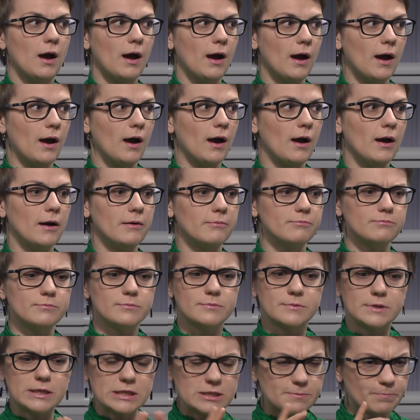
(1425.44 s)
uh,
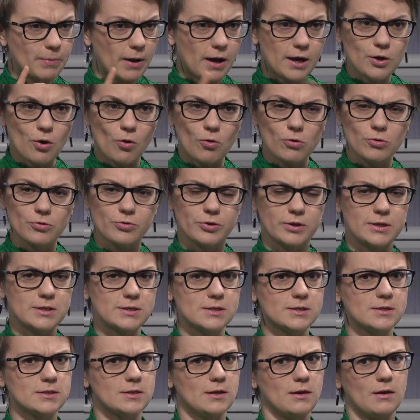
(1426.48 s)
despite all
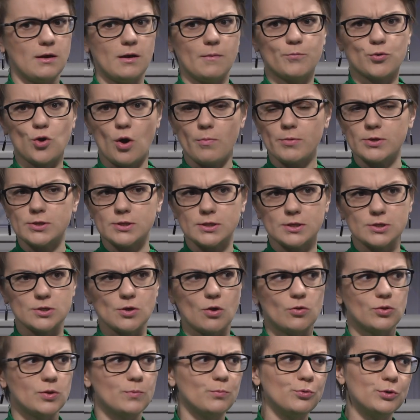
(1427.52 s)
these uh, promises
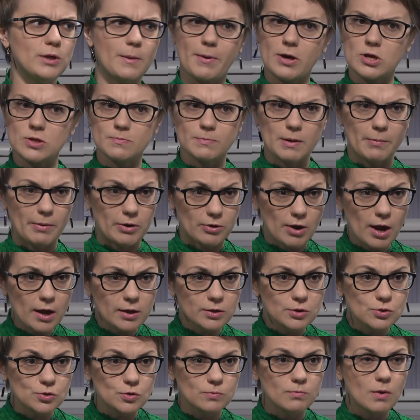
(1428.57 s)
on the budapest
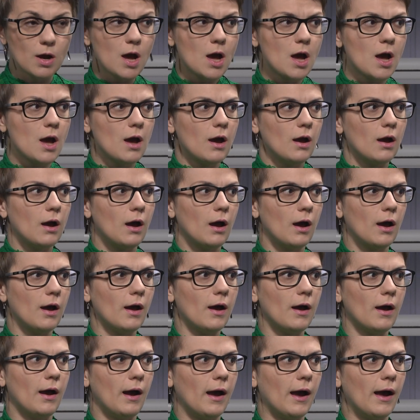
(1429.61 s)
memorandum
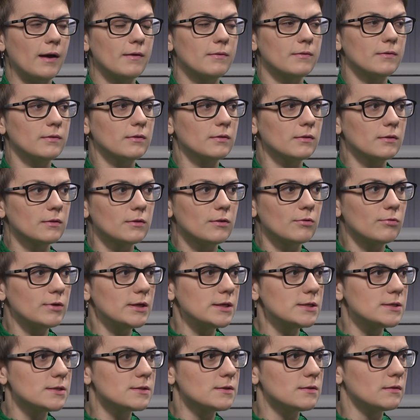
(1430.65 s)
uh, there
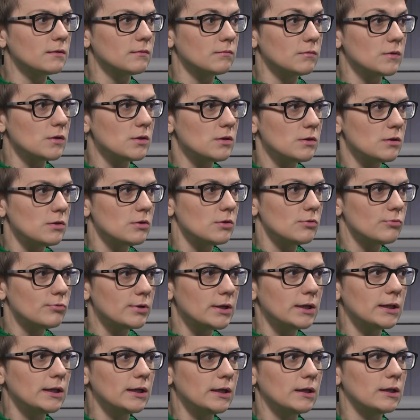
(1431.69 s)
is
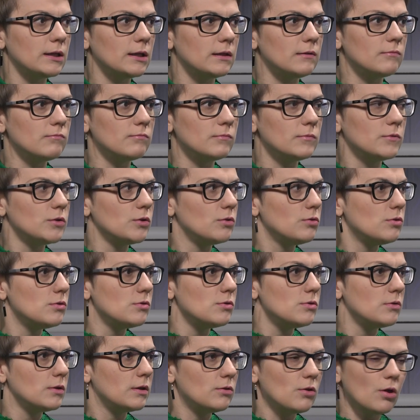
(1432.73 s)
really not,
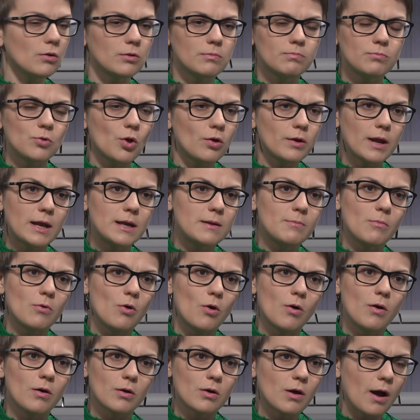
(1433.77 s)
not
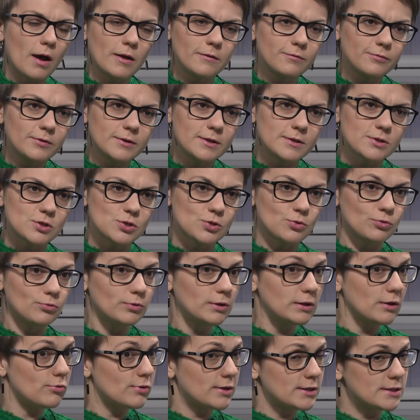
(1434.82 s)
more confidence to
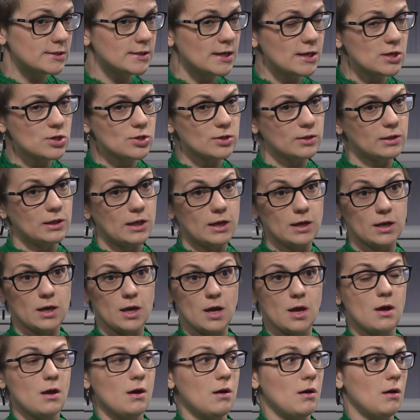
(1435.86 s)
real organization like
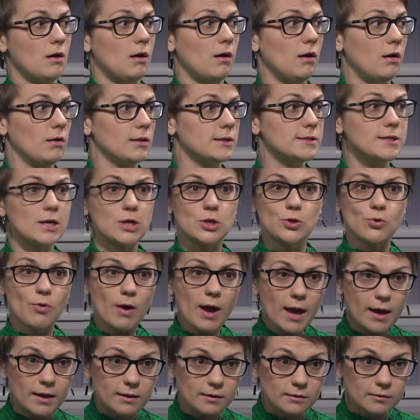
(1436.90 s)
I'll say
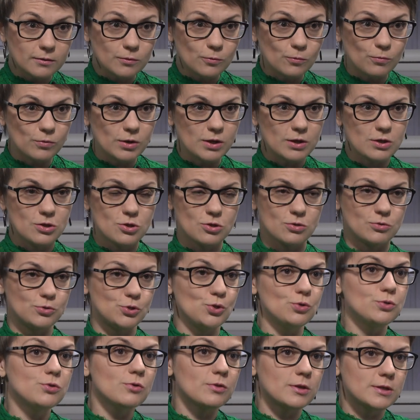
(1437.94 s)
UN, which
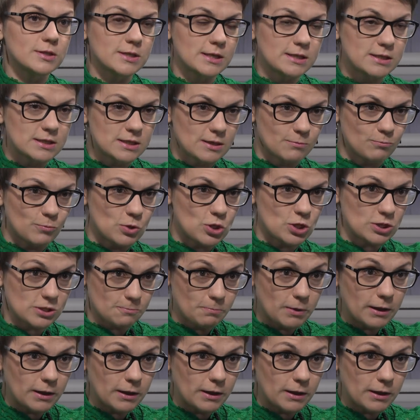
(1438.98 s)
due to the system which is